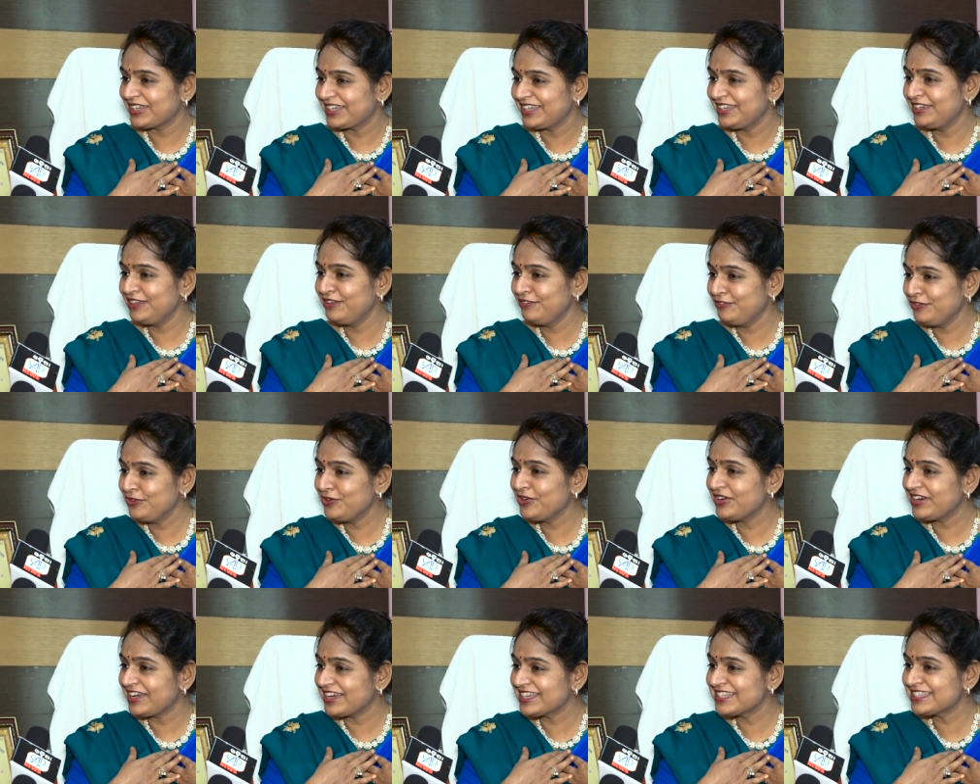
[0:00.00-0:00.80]
If
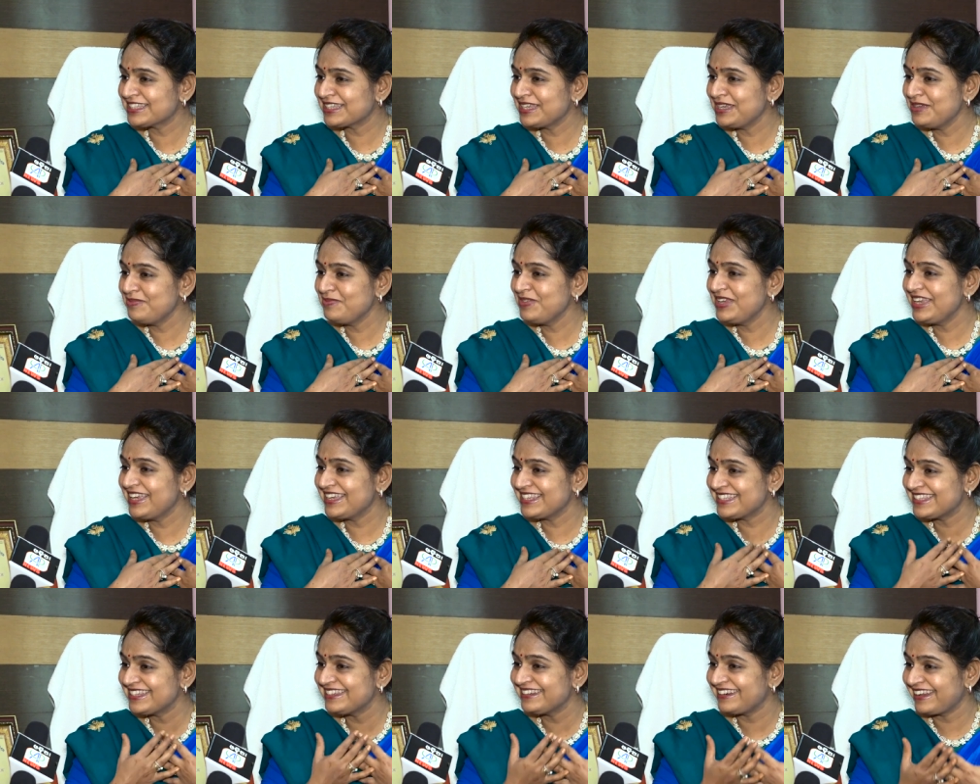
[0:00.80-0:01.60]
you're asking me
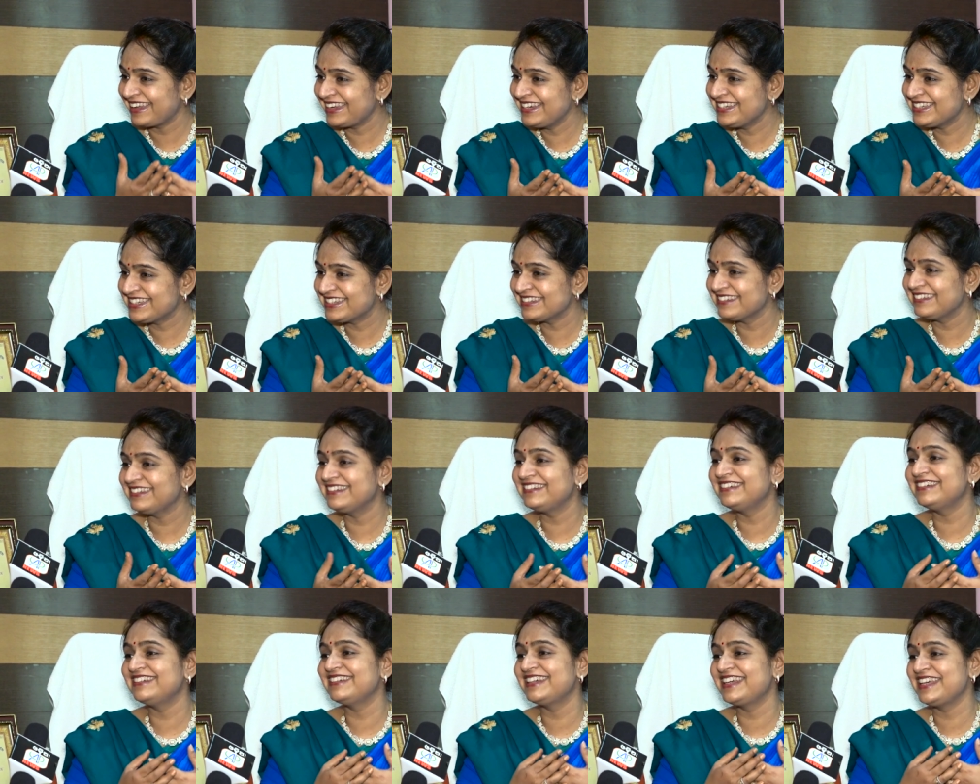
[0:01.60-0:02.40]
as a
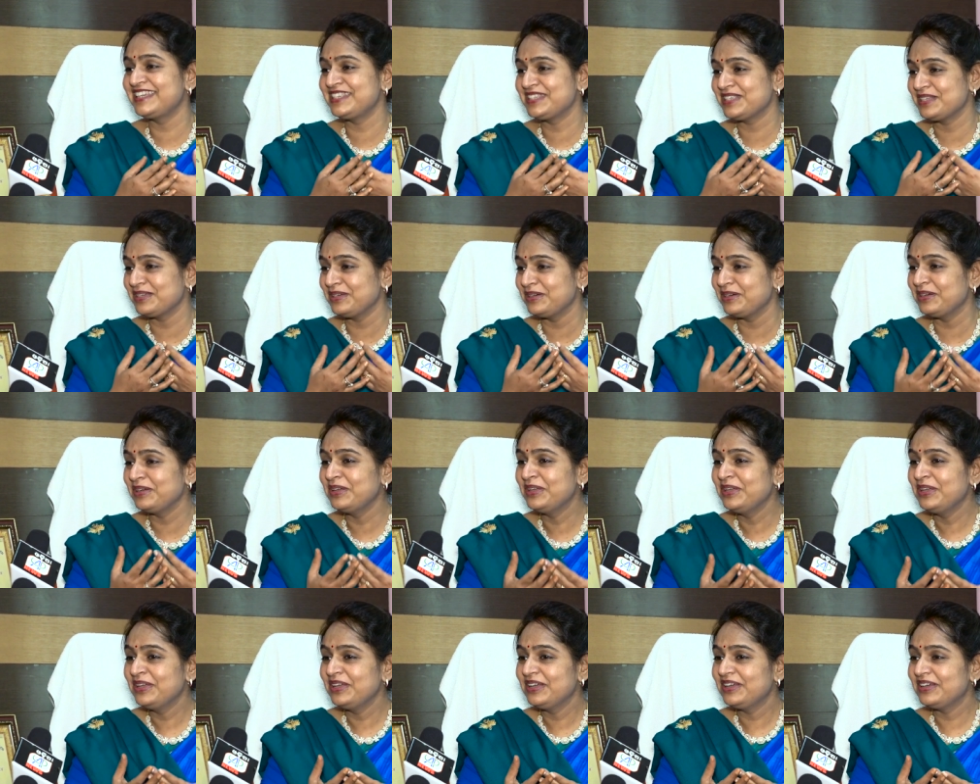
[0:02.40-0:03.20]
writer, as a
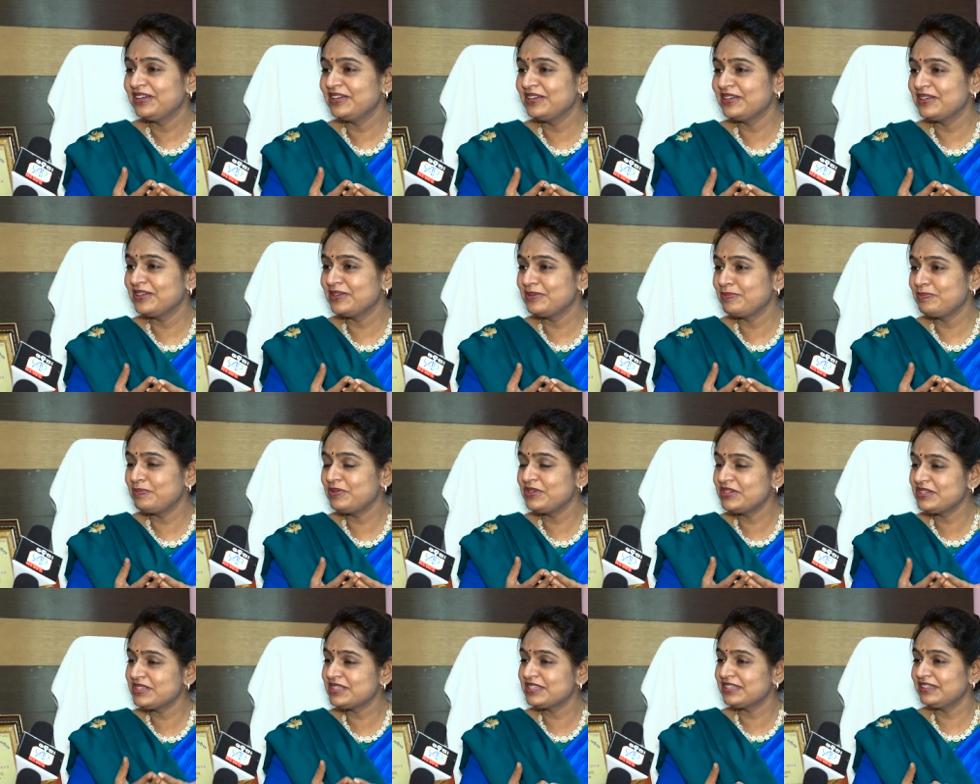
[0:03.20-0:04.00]

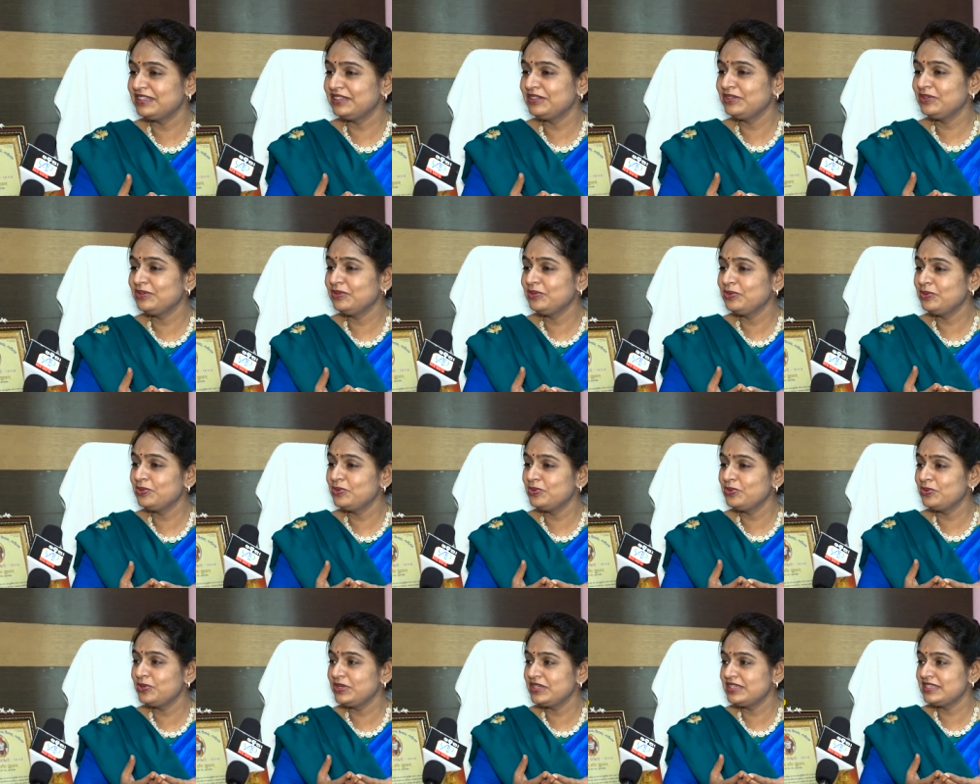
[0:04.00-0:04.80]
person
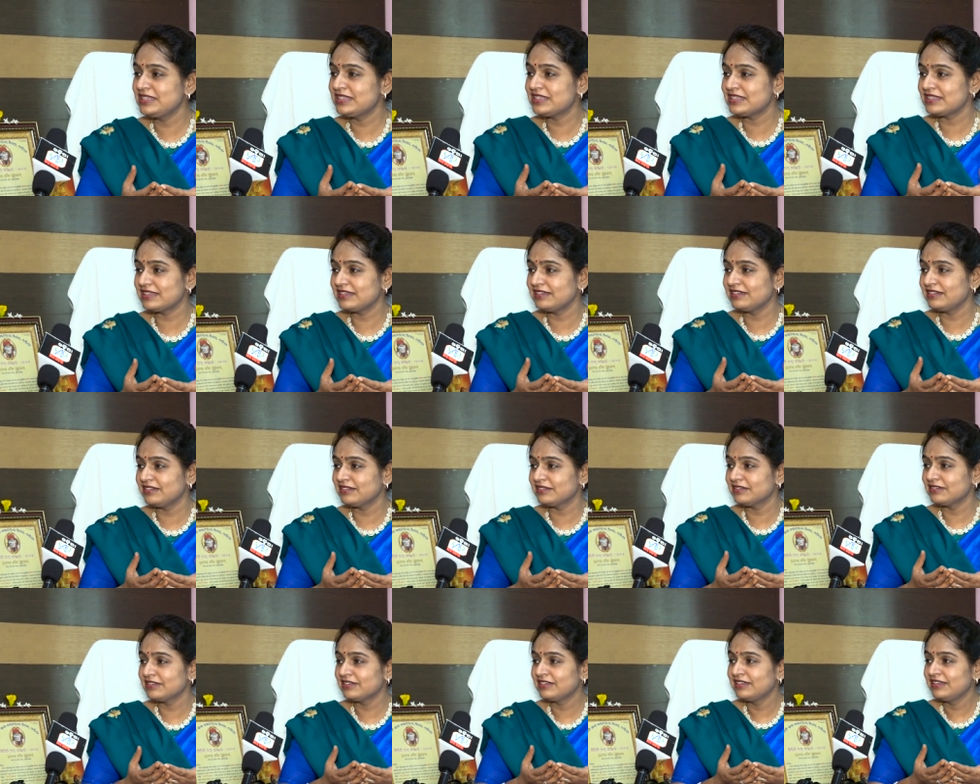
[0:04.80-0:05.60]
who is
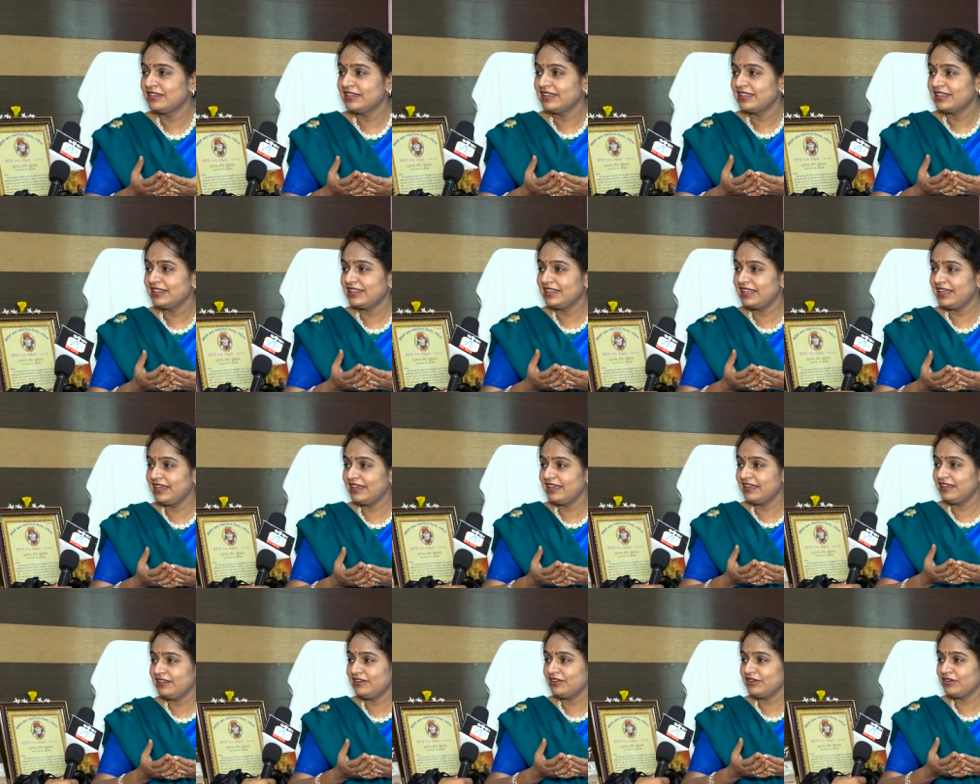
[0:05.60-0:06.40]

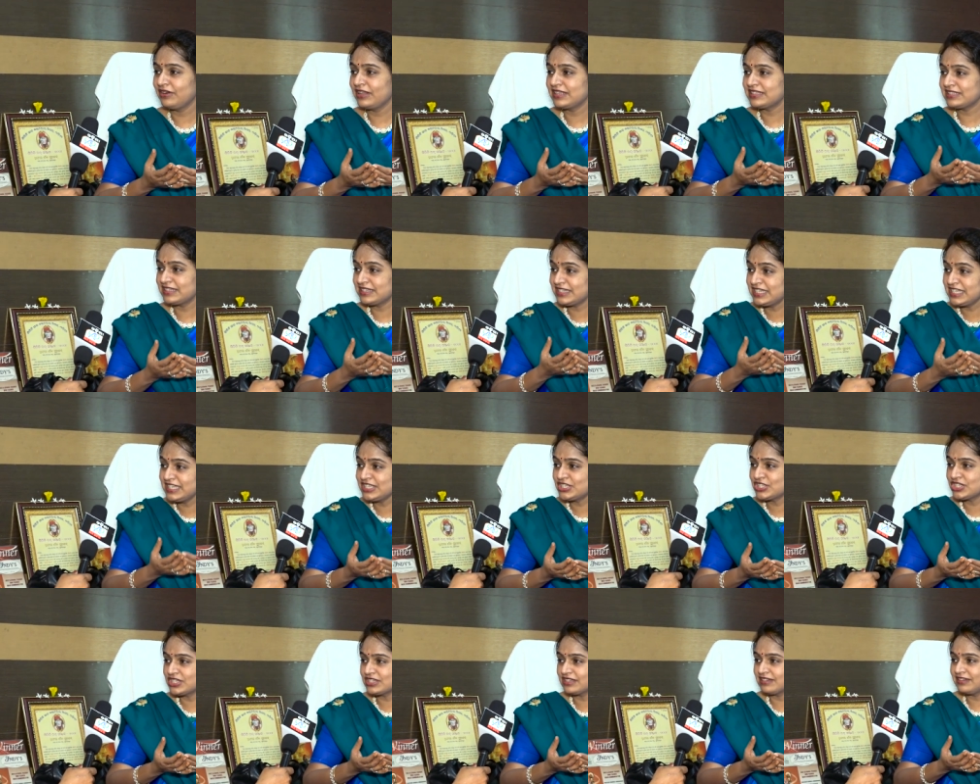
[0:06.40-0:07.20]
there as a
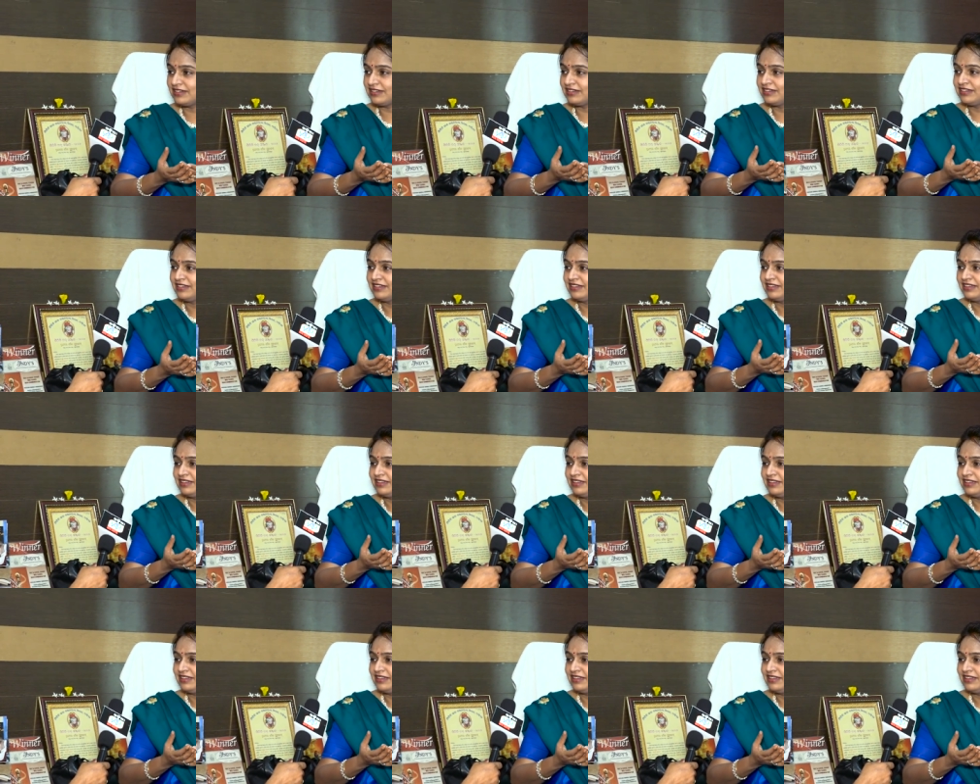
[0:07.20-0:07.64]
teacher,